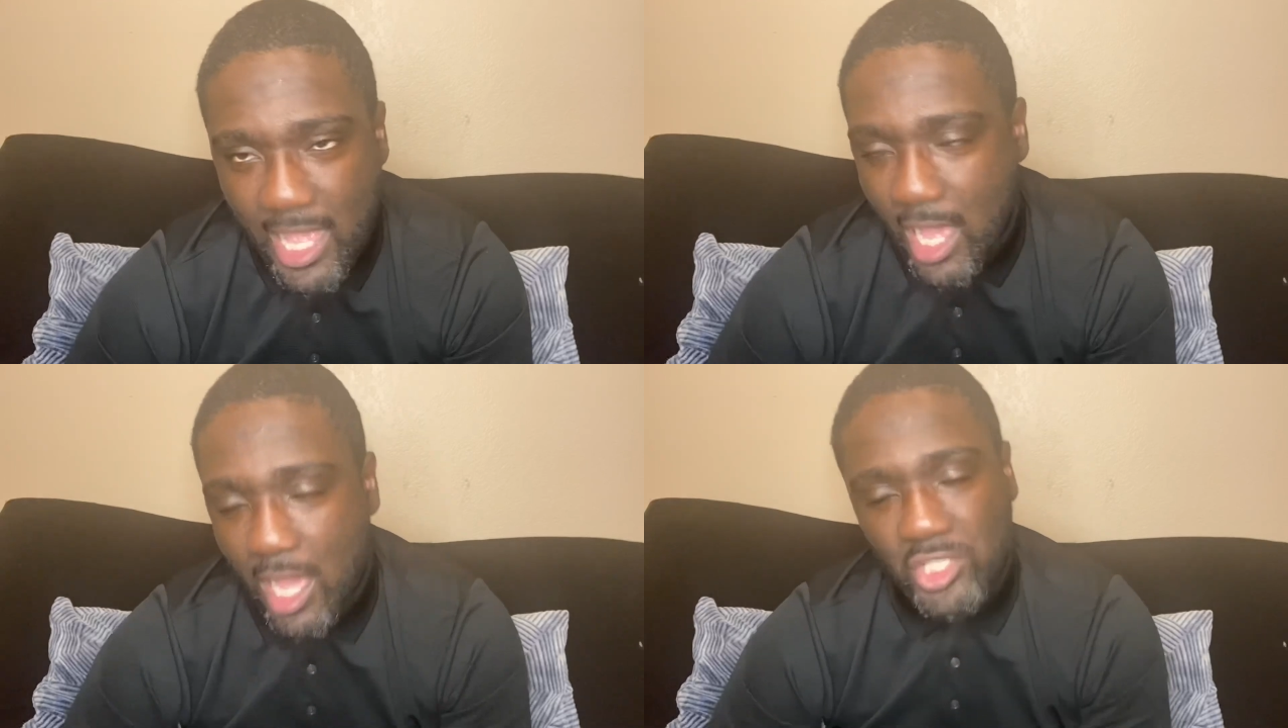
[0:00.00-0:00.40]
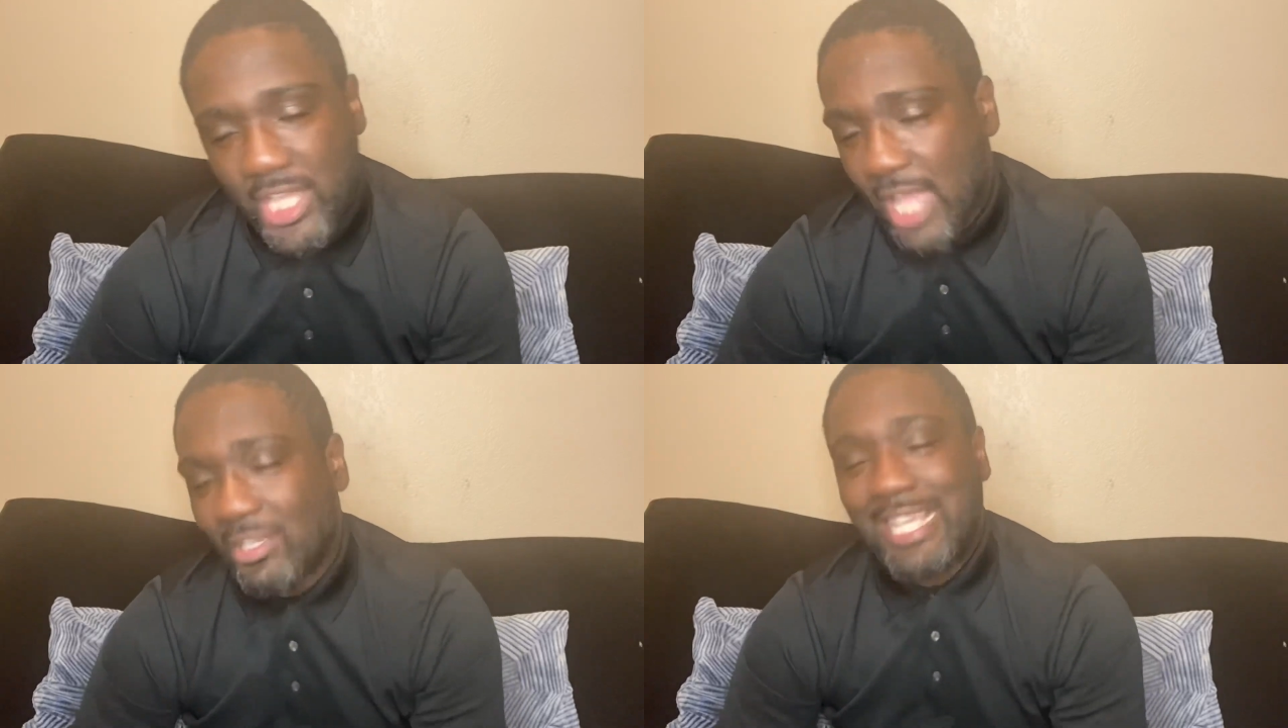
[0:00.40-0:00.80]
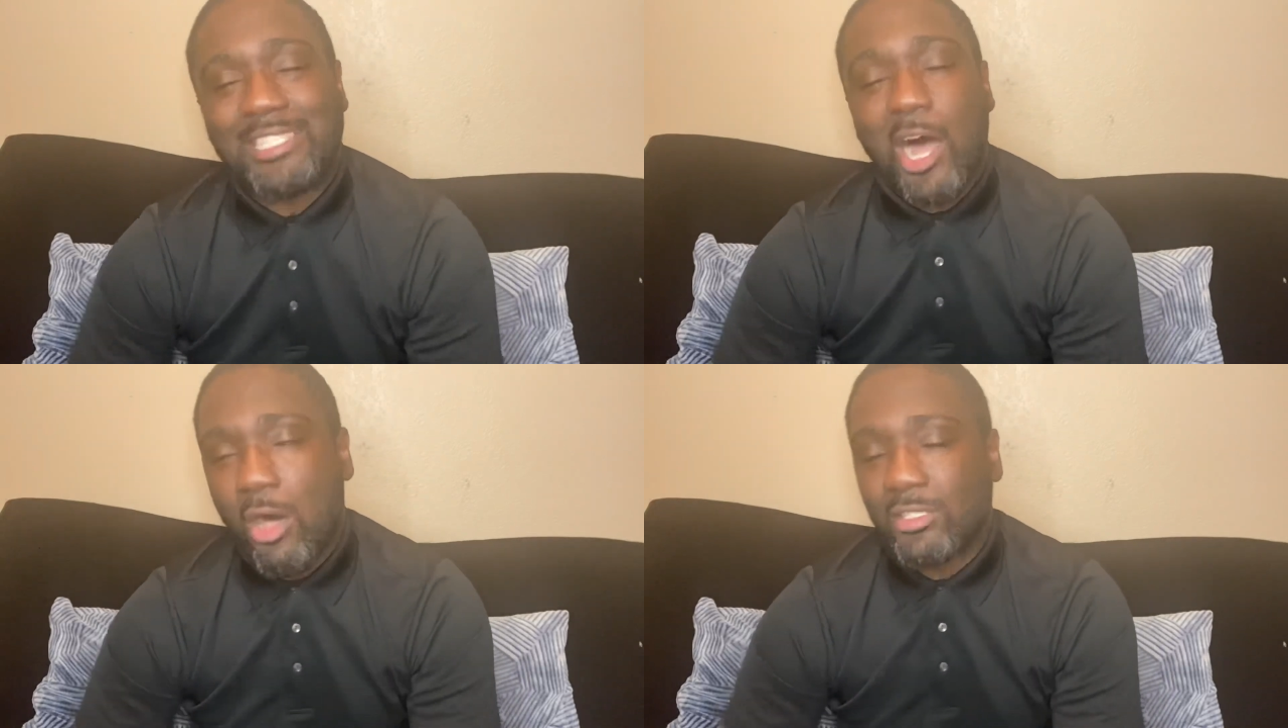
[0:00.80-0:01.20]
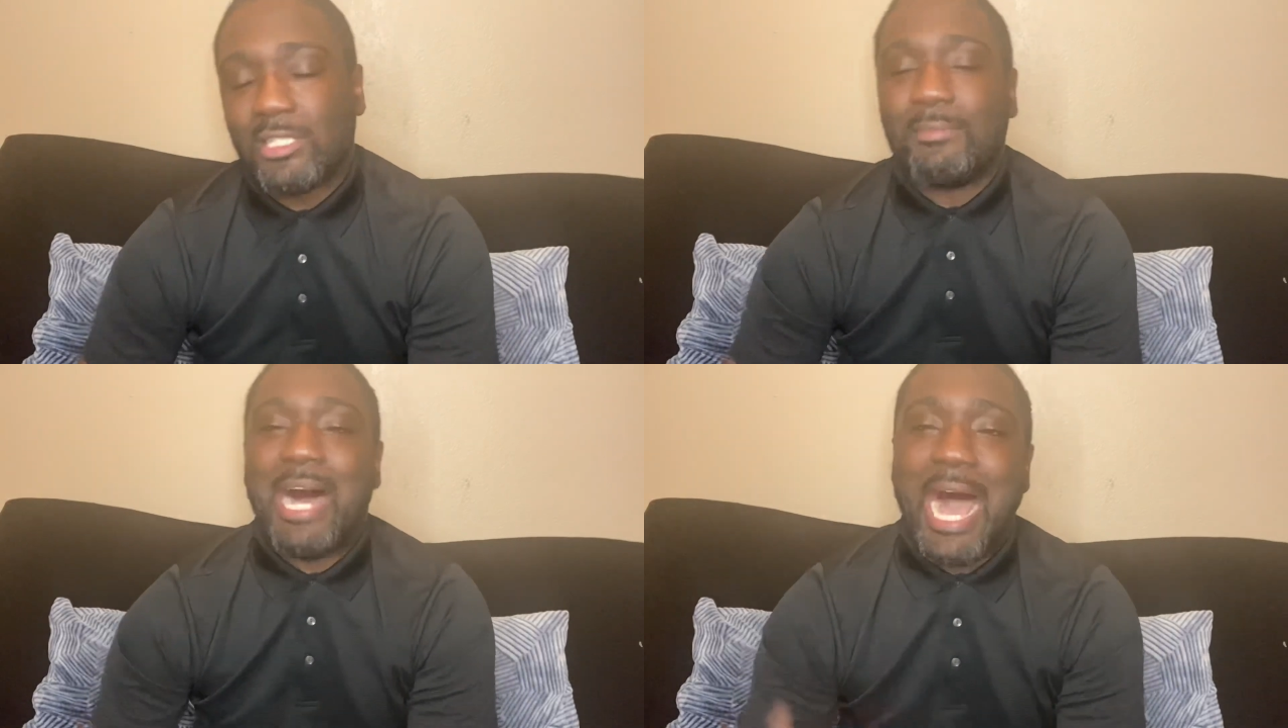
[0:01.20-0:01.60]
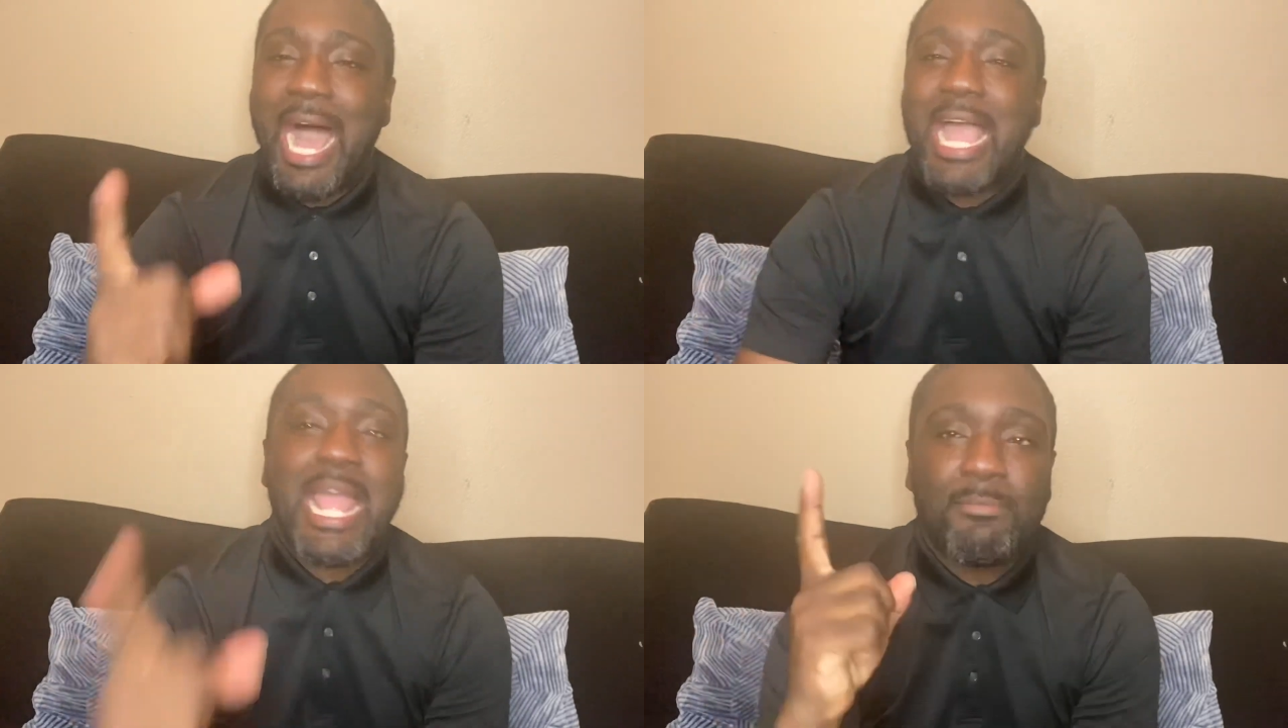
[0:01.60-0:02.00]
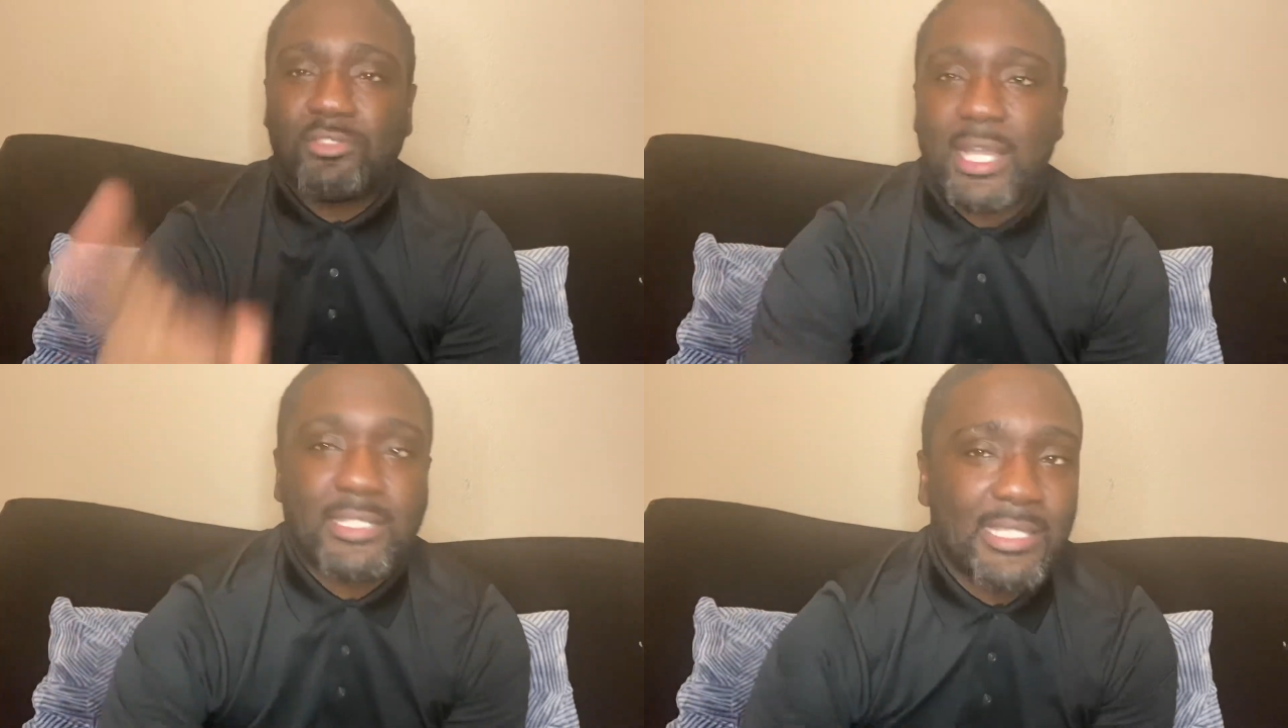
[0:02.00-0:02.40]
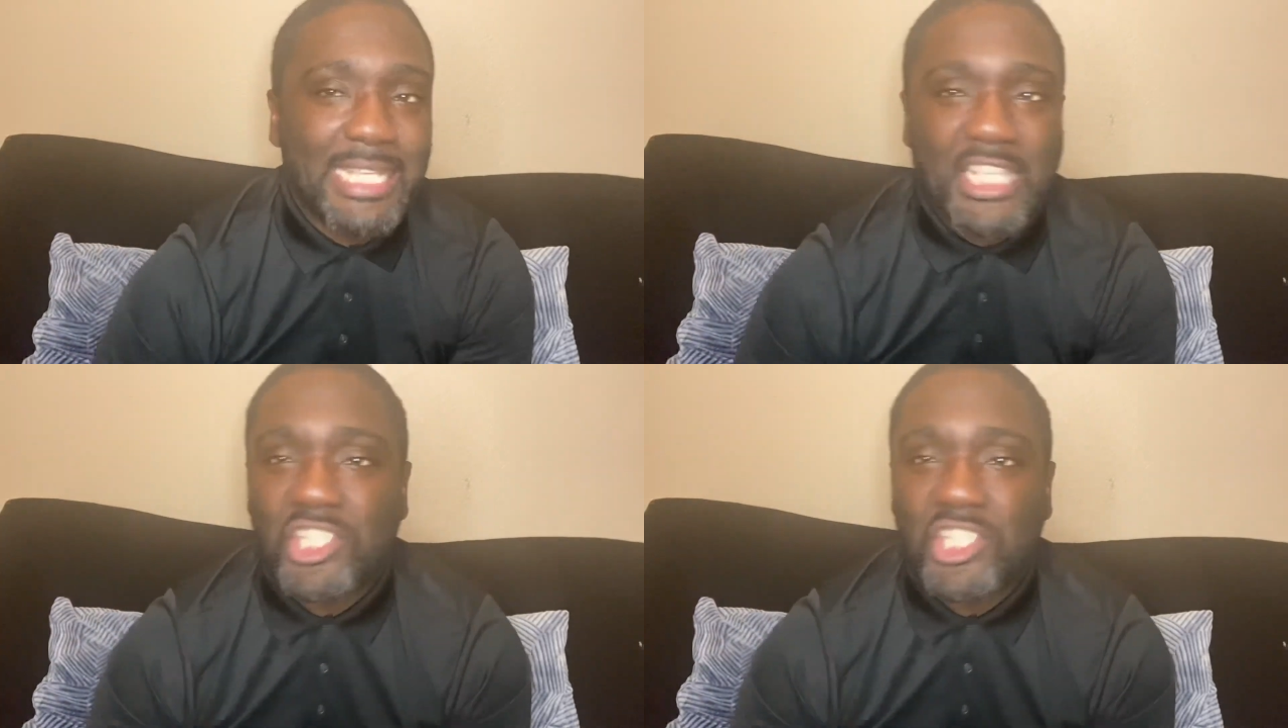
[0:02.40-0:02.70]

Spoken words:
Her channel is awesome. I am Tracy Lee.